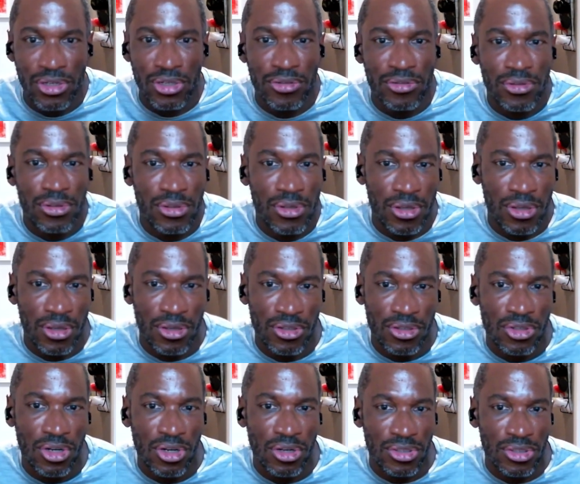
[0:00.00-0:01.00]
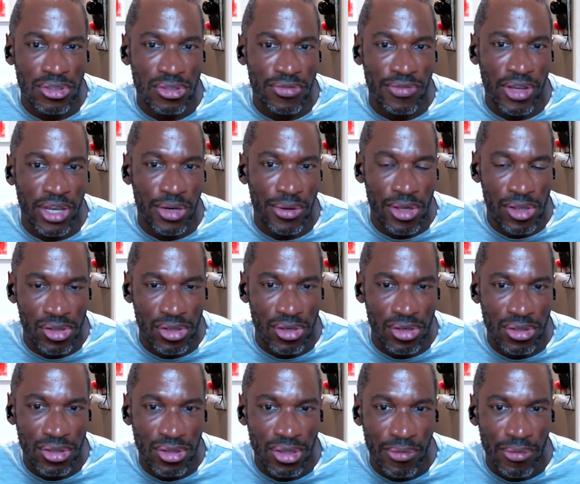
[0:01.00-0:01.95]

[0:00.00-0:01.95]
to start this devaluation